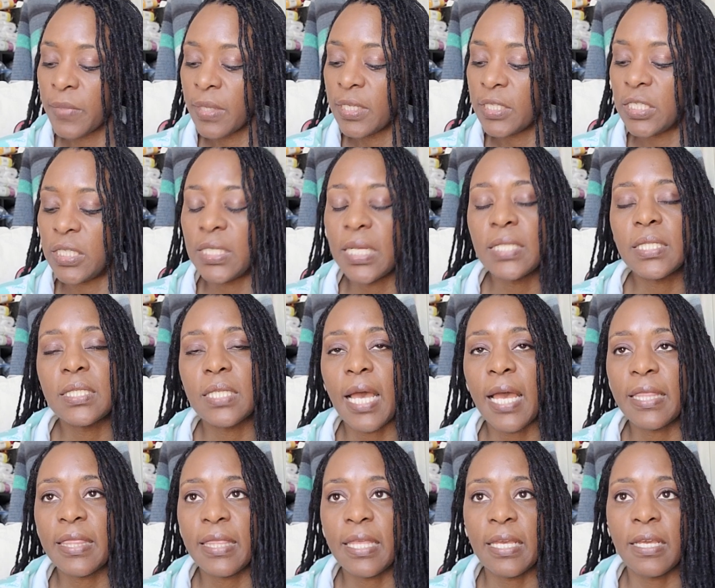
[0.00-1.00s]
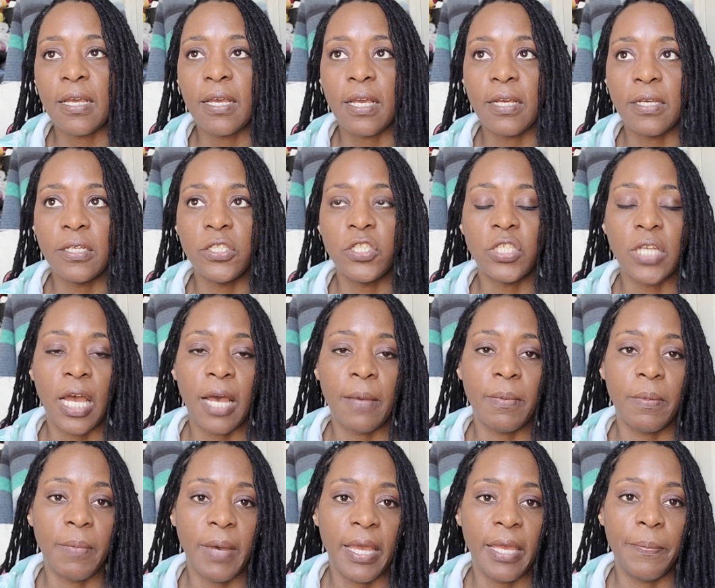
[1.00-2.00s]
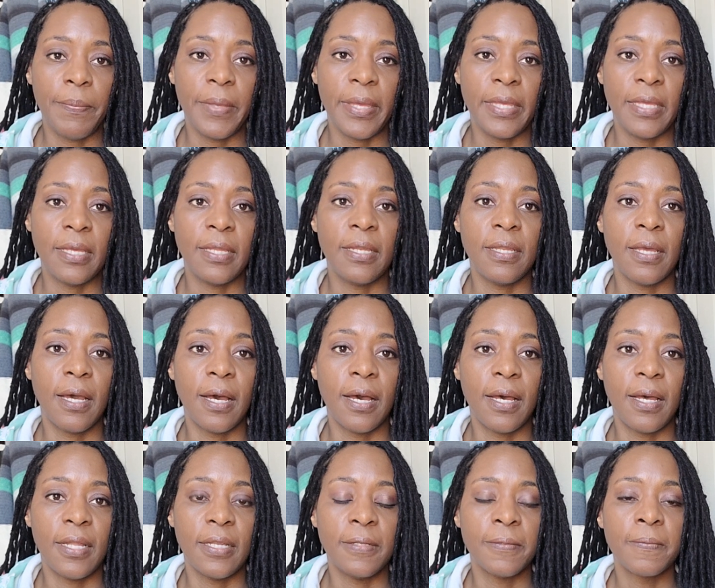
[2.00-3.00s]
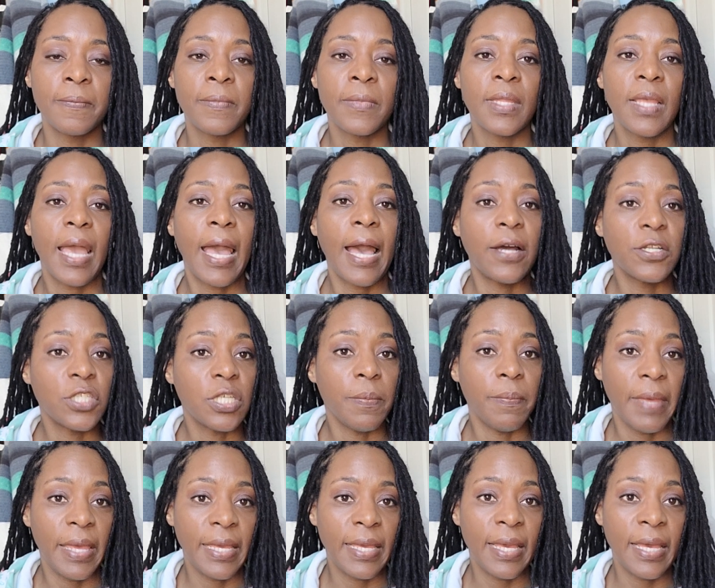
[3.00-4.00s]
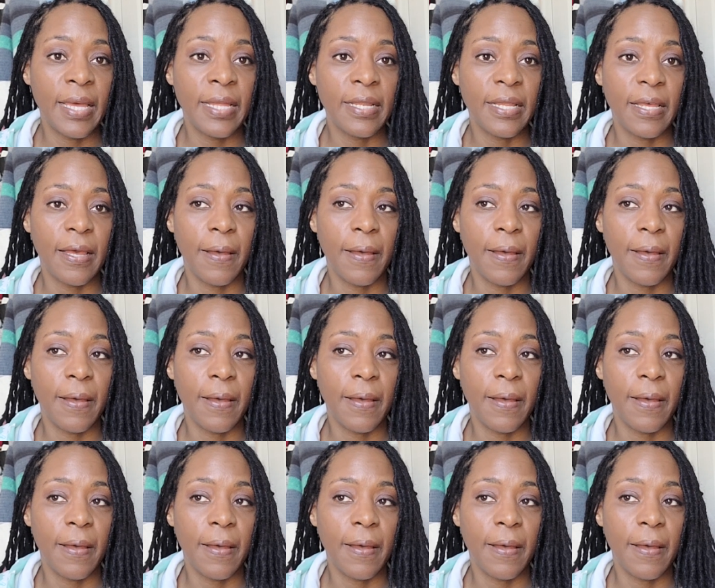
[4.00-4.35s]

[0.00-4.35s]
She does, I think, a good job, in my opinion, on how to make it.